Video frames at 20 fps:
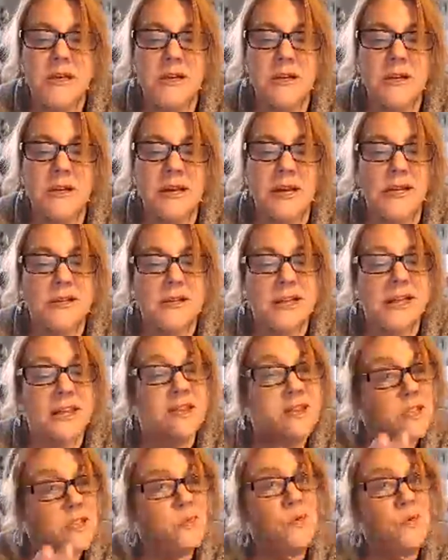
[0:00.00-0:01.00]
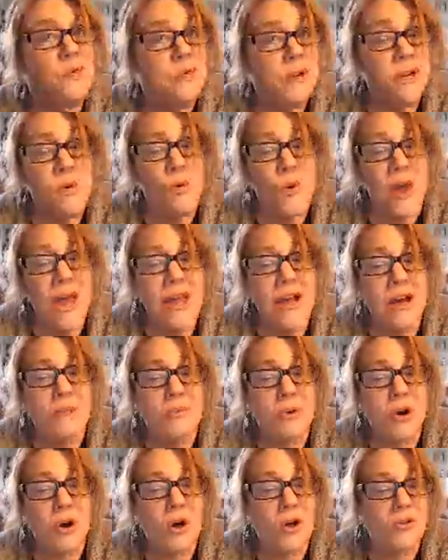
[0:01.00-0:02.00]
And this will be a wake-up
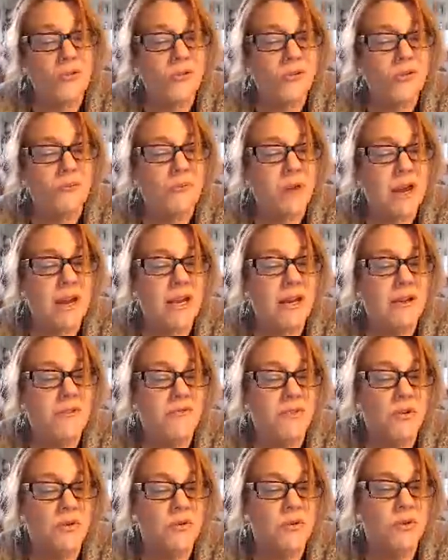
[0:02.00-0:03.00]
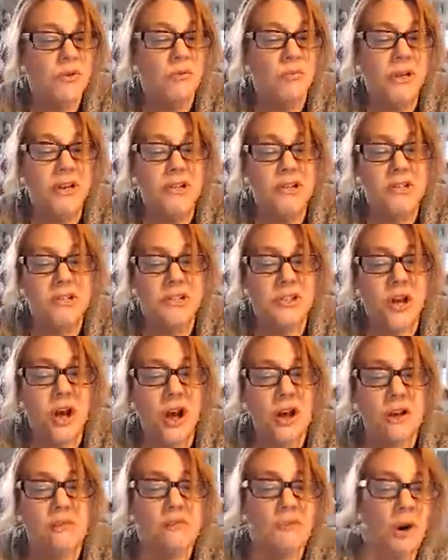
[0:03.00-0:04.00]
call for many of those who play the
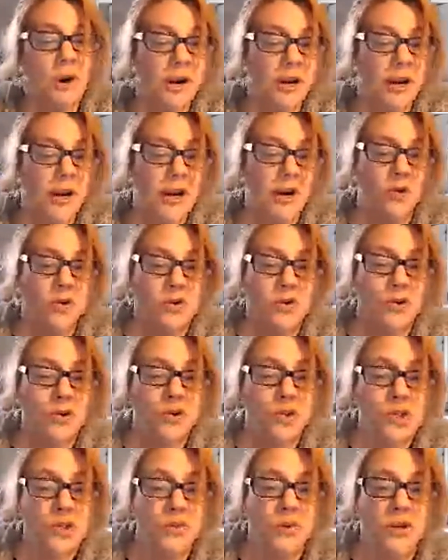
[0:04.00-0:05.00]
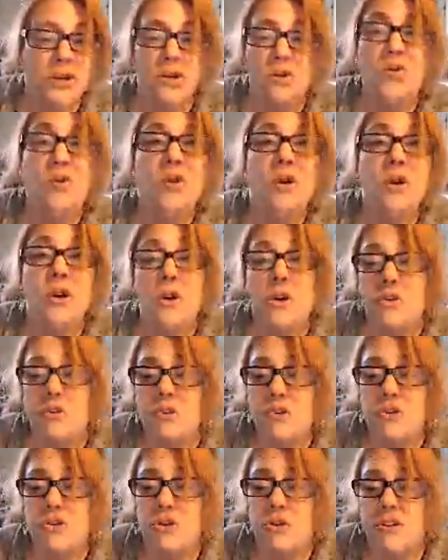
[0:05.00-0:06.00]
stock market or choose to ignore the
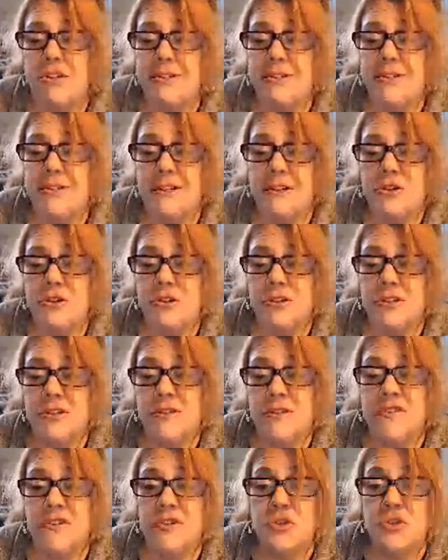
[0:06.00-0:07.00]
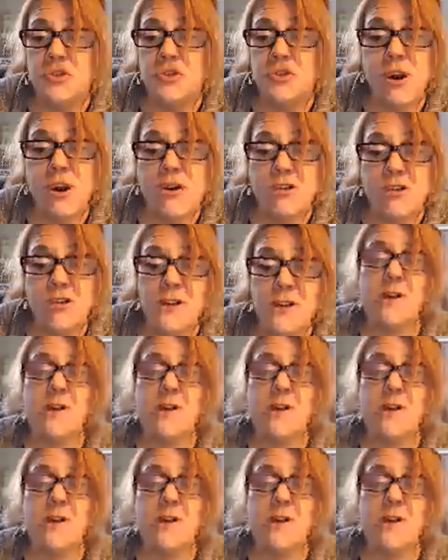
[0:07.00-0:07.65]
jurisdictions of the stars.